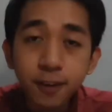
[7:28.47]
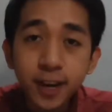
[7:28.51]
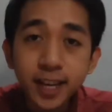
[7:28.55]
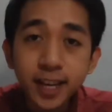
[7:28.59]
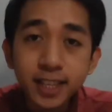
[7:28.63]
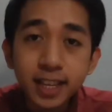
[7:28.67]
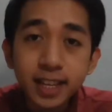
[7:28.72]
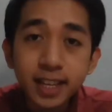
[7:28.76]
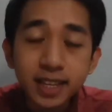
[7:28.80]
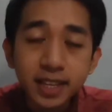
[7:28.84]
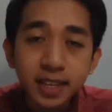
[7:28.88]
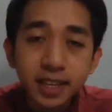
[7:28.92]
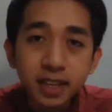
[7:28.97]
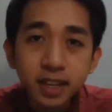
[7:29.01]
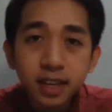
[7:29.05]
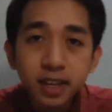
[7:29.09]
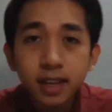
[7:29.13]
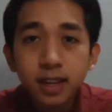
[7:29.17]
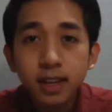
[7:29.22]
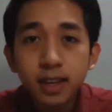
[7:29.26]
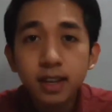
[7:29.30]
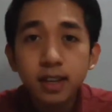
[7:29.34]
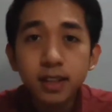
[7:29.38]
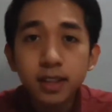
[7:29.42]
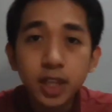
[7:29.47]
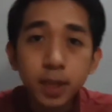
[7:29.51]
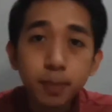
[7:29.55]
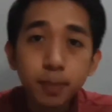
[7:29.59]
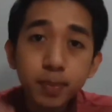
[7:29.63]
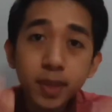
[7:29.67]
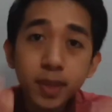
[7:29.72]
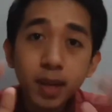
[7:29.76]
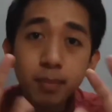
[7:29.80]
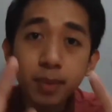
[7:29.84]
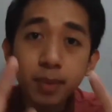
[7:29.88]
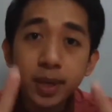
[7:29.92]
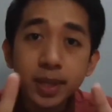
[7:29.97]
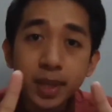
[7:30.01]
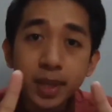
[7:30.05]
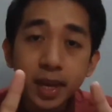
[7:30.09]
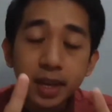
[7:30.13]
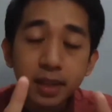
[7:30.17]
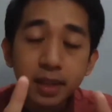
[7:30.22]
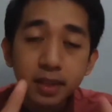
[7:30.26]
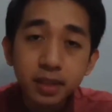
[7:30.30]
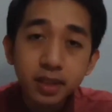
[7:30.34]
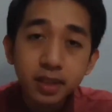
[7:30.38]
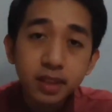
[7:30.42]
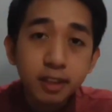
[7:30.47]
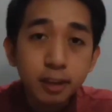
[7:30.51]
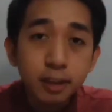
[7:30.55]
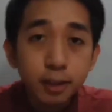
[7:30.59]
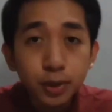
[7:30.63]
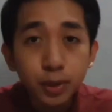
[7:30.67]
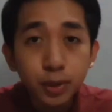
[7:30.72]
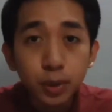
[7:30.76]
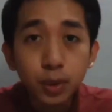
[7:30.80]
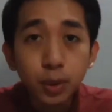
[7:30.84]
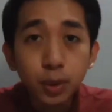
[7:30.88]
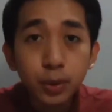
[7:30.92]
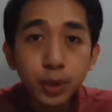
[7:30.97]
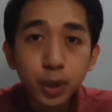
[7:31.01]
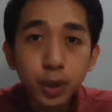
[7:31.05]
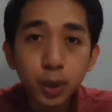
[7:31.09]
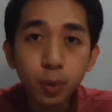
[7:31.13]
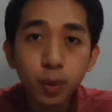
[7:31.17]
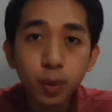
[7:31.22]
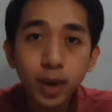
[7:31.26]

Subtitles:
finally, tip number 10 is to know your